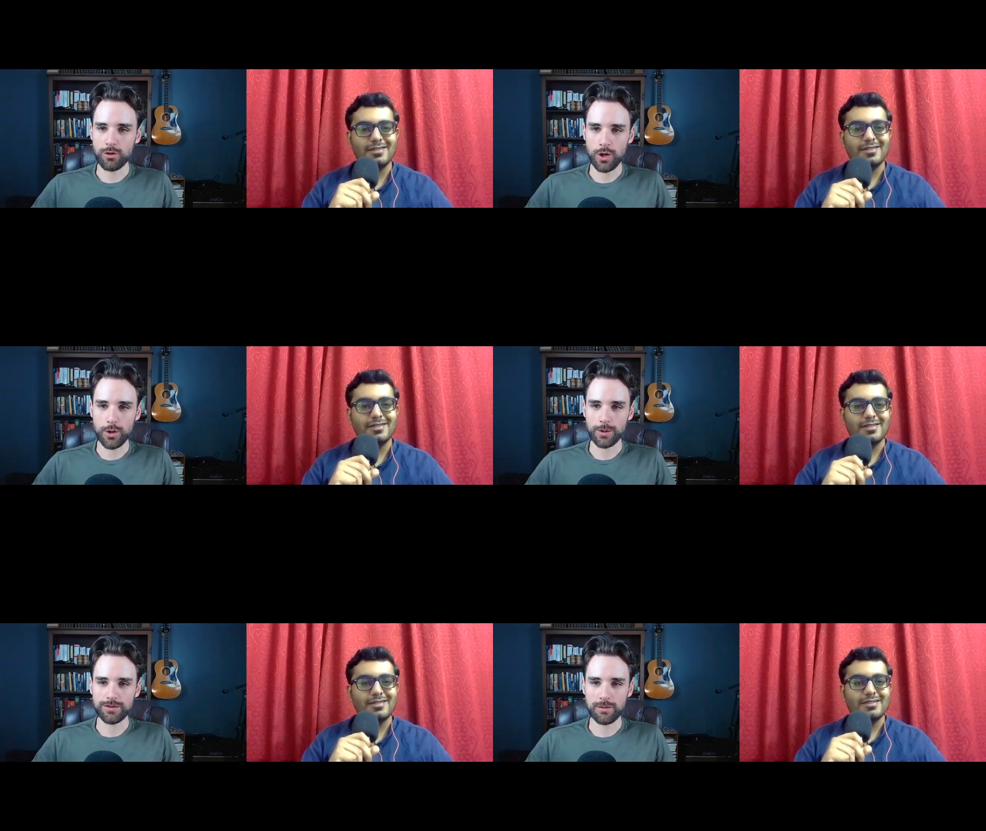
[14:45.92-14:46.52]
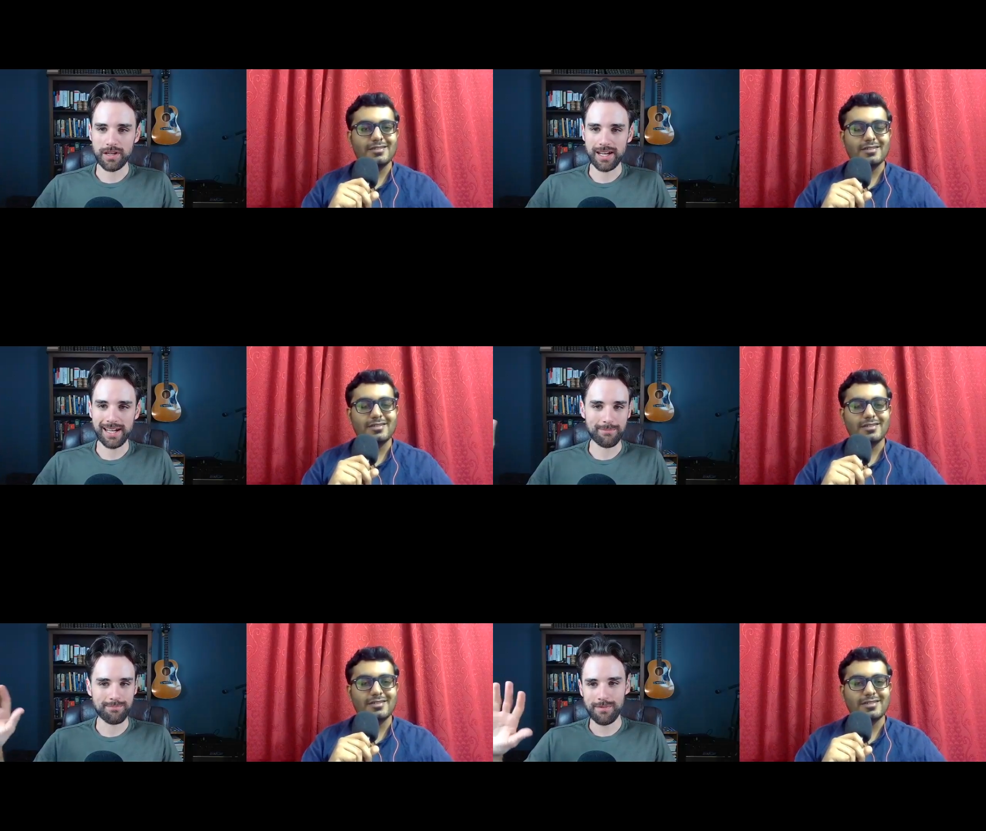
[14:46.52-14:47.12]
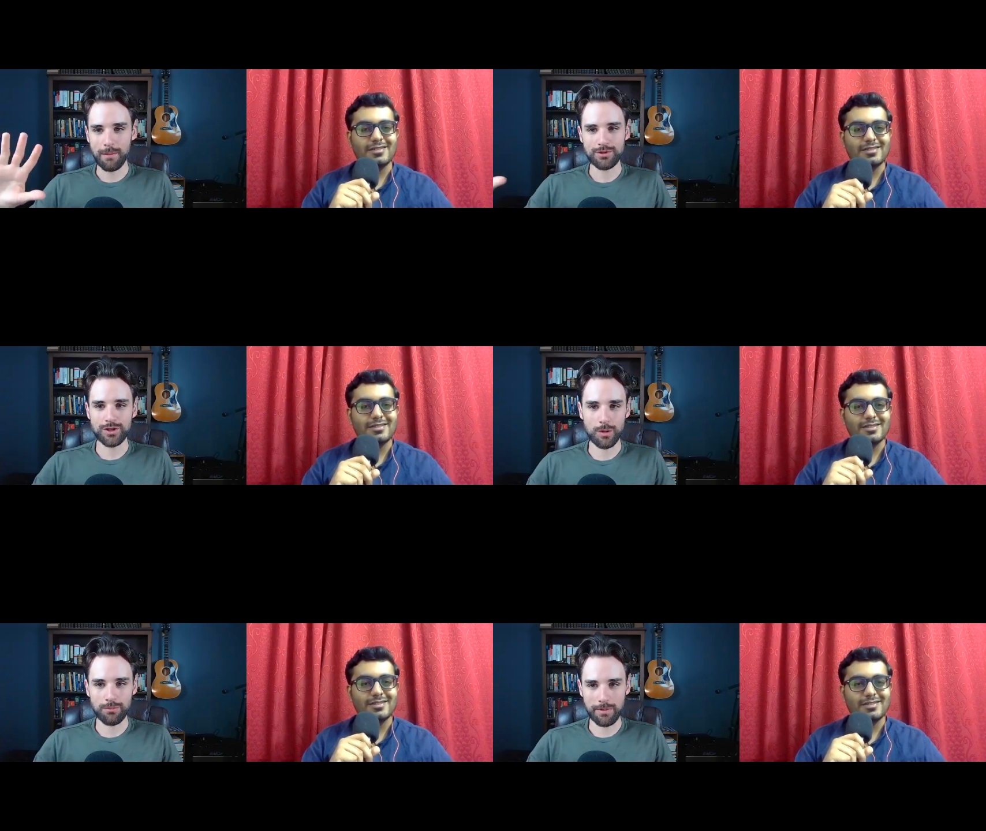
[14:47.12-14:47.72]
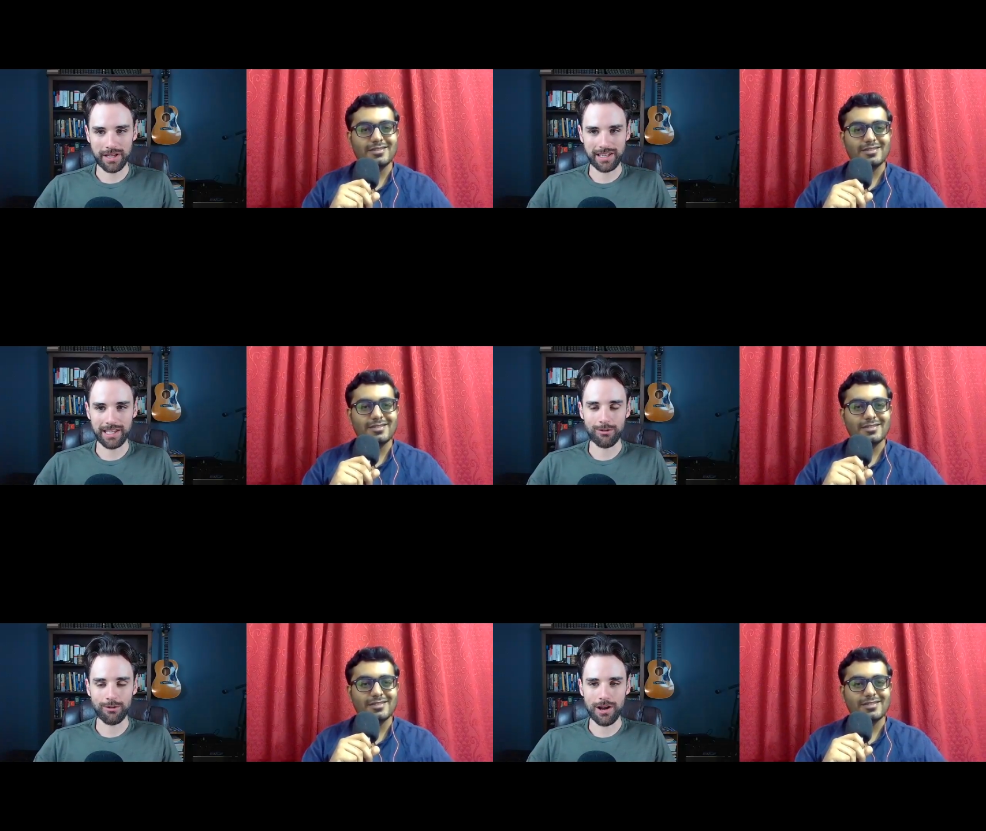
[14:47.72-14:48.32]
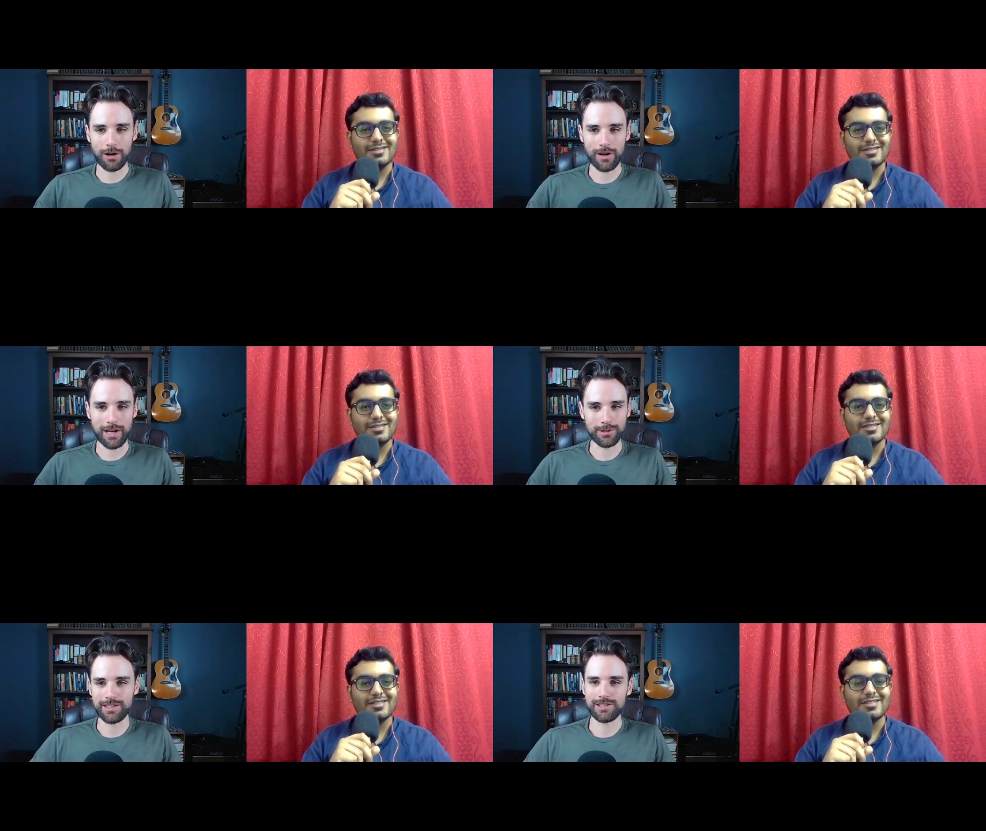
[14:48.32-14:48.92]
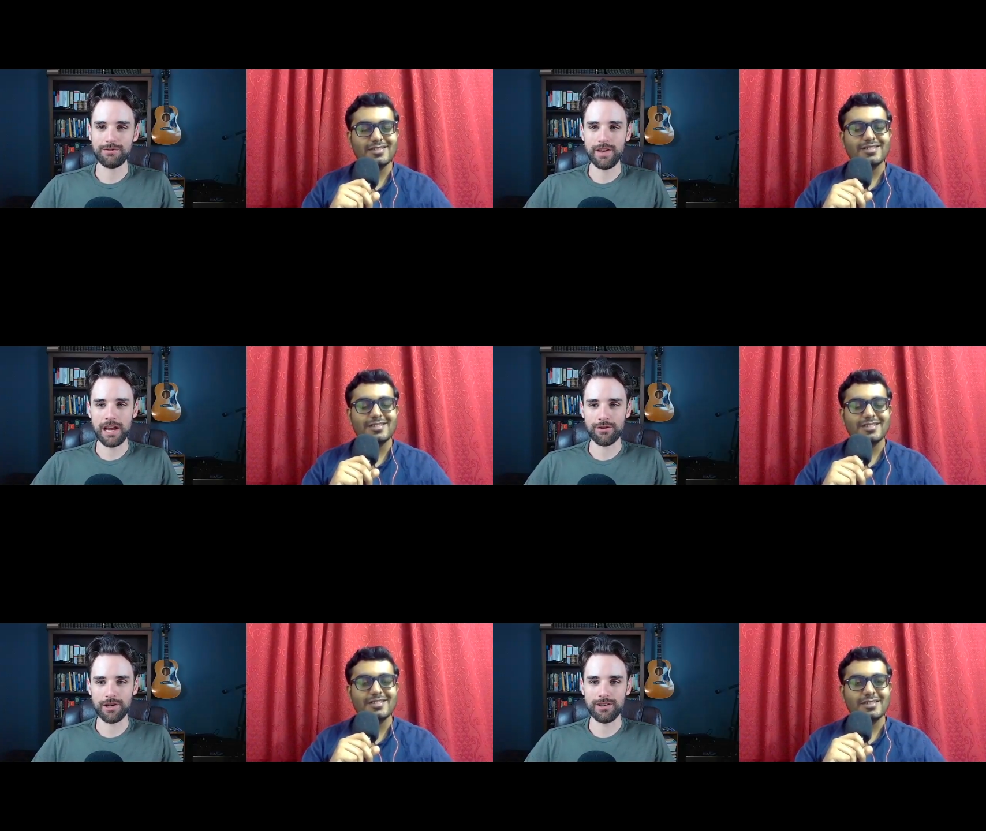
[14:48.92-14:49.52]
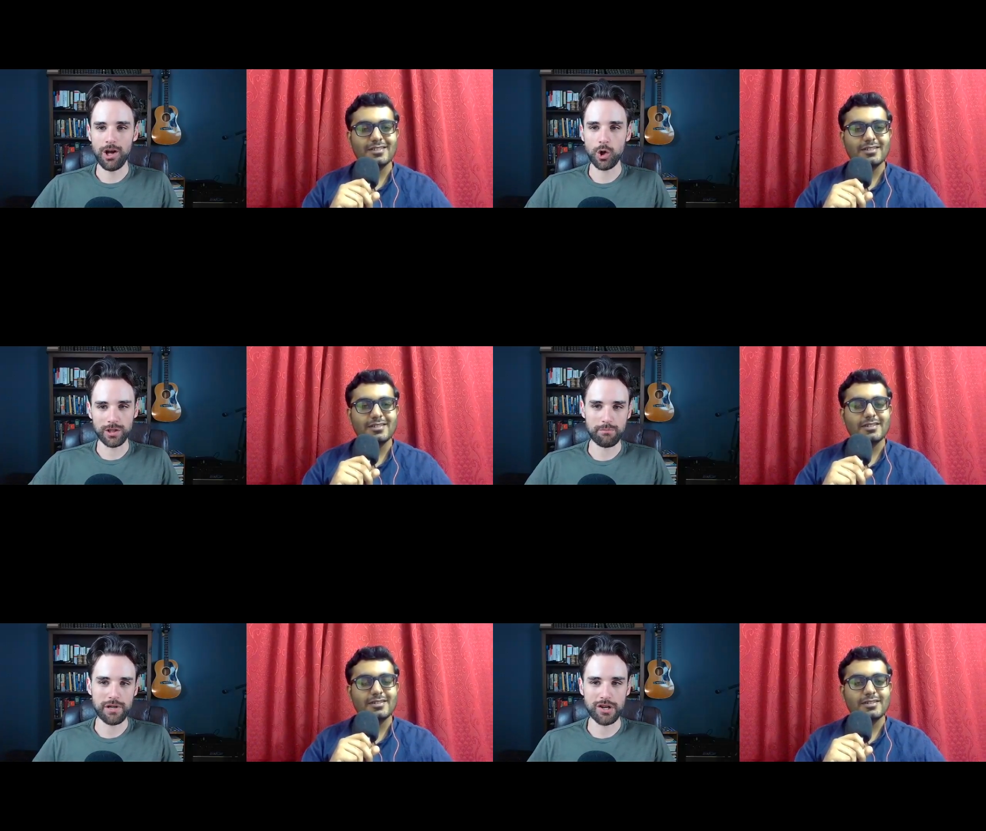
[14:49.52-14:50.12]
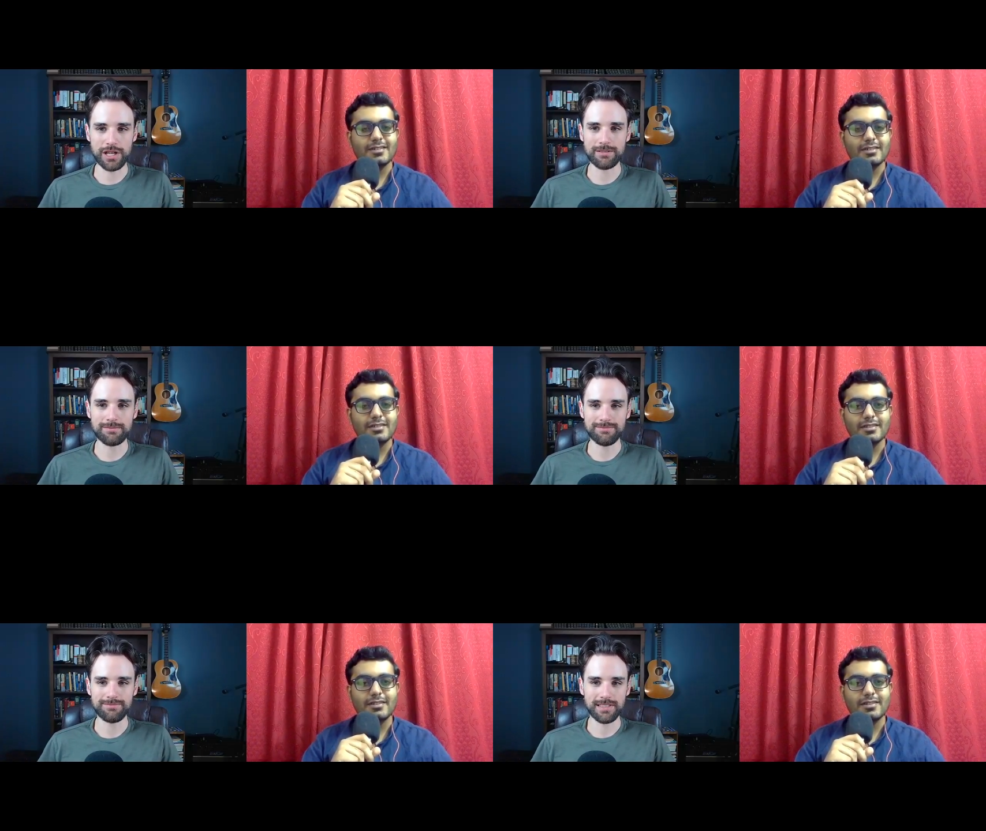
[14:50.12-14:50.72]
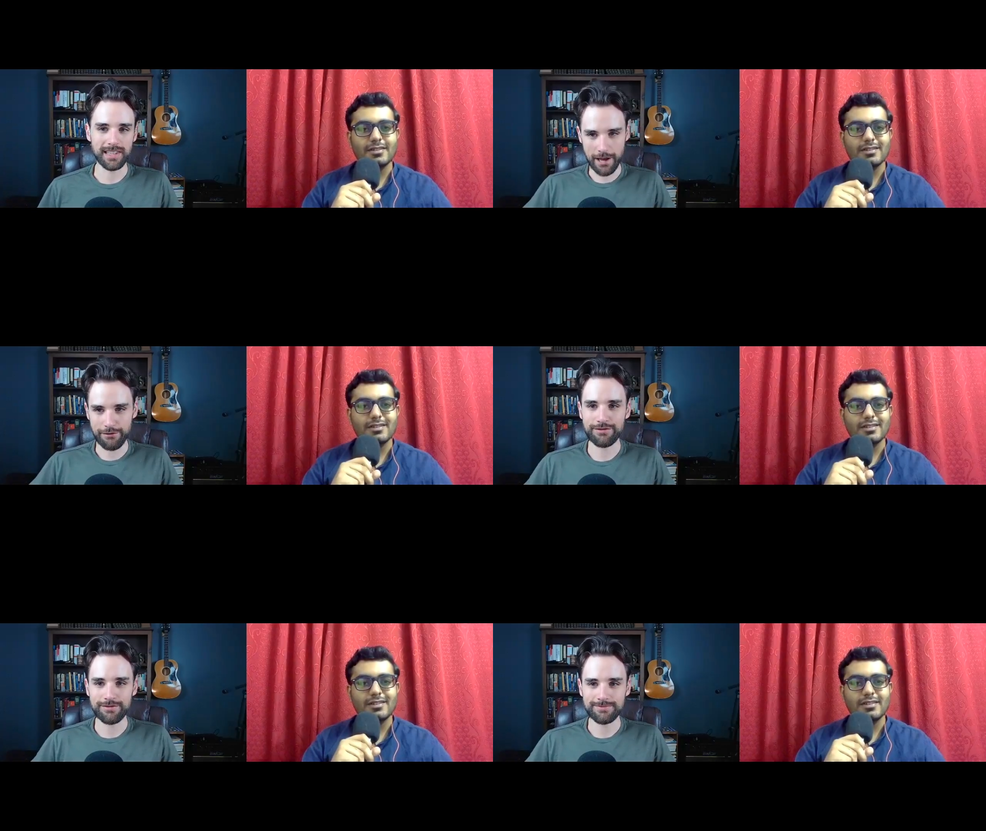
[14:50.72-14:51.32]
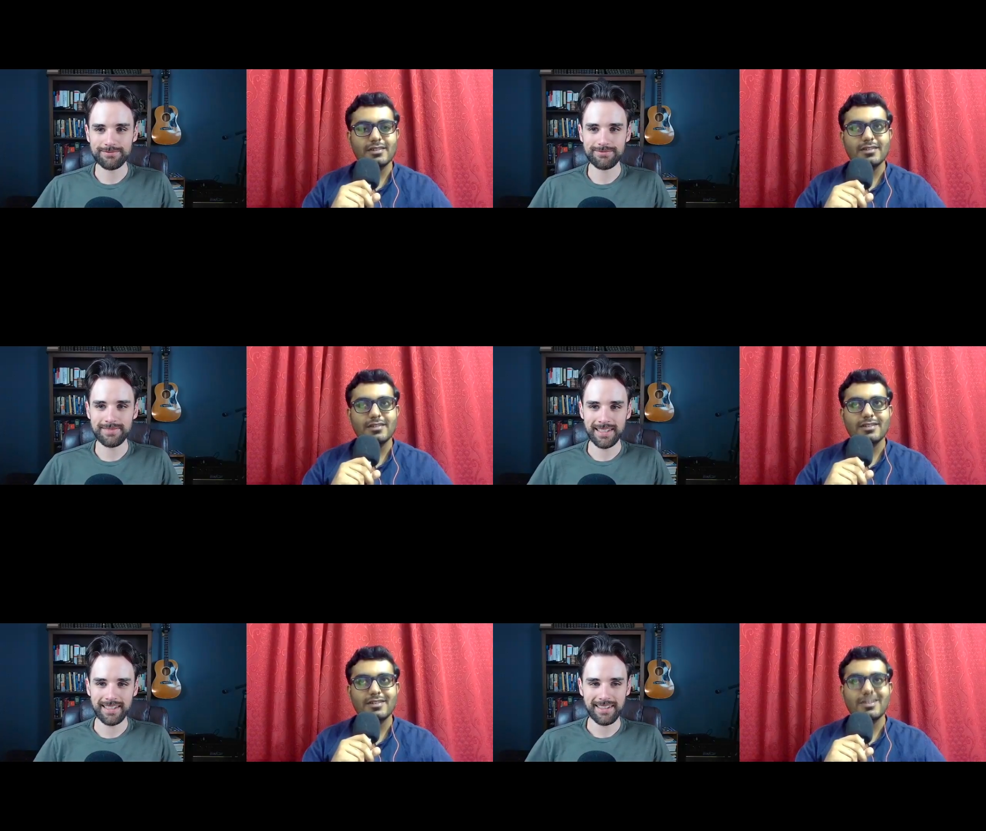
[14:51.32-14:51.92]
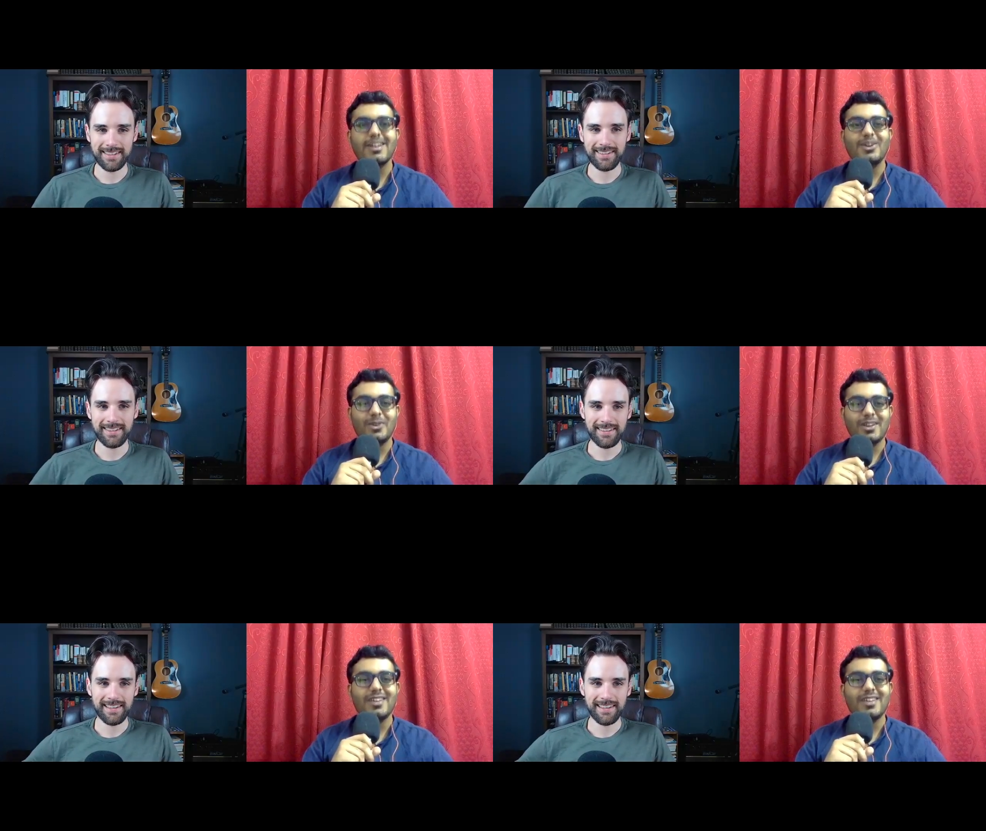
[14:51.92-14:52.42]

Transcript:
Speaker 1: quote of some kind? I'm, I'm sure I'm probably going to get it wrong, right? What's his favorite holding period? Life,
Speaker 2: yeah. Okay.